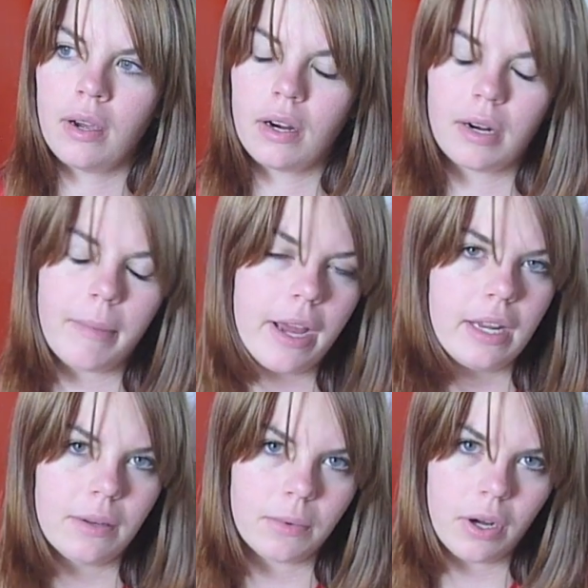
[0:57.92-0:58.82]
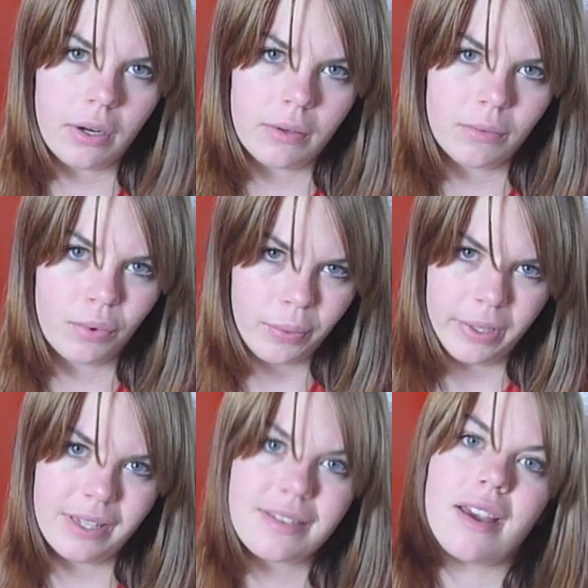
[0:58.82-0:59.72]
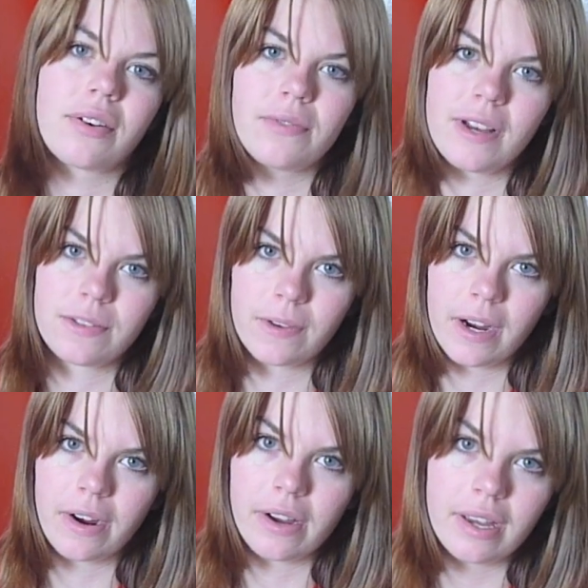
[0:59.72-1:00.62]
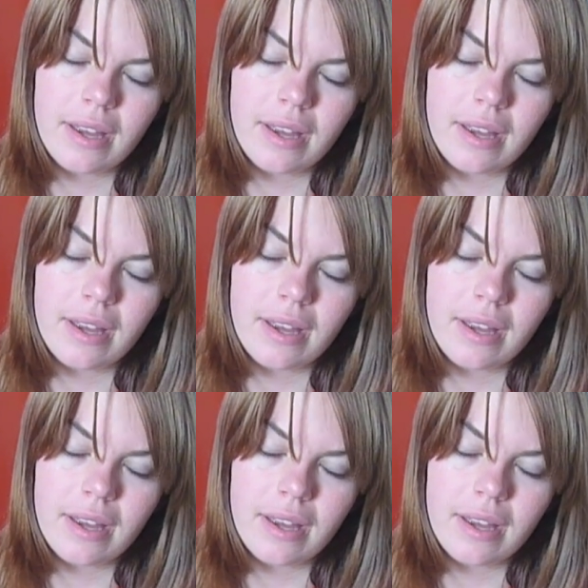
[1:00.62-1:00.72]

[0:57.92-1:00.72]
Hermione and Ron were willing to sacrifice for Harry,